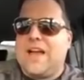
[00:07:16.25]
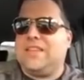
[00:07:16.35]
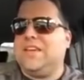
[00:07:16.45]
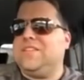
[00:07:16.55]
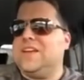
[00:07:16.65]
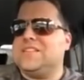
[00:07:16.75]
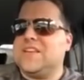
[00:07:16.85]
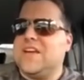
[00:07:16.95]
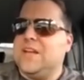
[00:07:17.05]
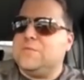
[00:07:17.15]
I think
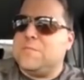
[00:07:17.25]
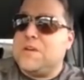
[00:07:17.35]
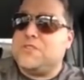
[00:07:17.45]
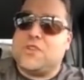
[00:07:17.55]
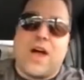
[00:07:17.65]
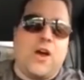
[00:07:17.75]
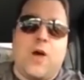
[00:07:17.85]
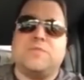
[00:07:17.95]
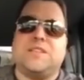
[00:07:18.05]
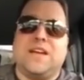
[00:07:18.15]
Texas A&M's best shot at
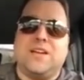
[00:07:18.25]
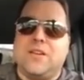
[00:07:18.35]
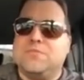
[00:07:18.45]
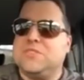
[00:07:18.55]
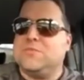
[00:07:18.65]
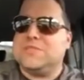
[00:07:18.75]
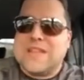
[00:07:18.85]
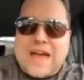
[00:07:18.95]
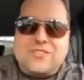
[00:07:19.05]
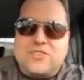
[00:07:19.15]
upsetting Clemson was
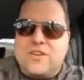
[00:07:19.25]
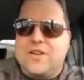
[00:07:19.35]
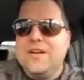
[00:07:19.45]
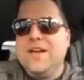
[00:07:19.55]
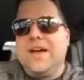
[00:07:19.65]
last year,